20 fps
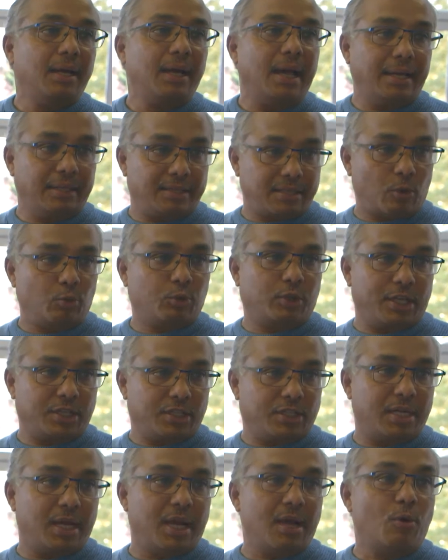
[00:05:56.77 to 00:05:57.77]
and South
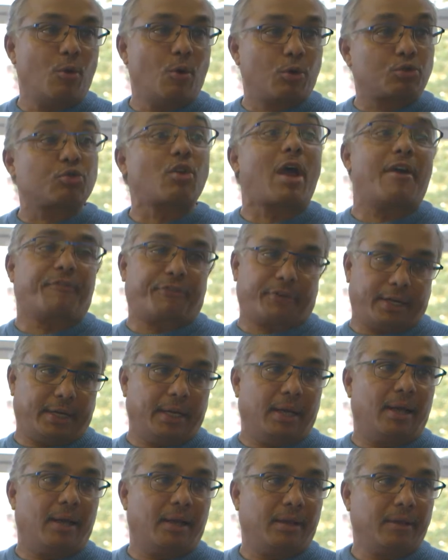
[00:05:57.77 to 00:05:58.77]
Asia, also Africa.